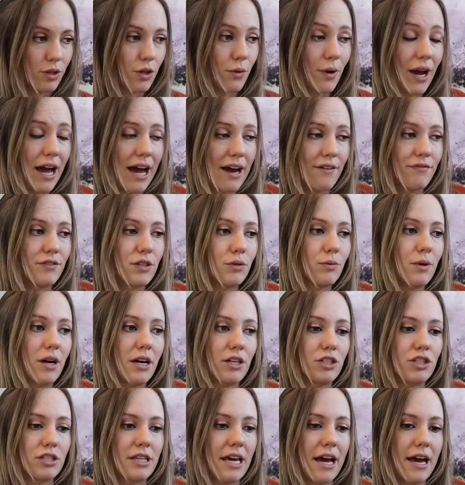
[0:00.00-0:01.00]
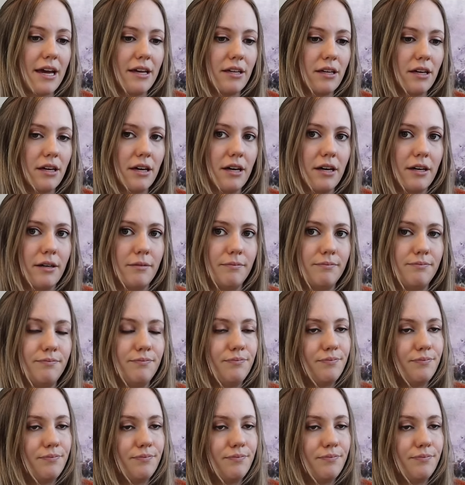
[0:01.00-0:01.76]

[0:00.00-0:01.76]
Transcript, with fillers: You have to watch that um,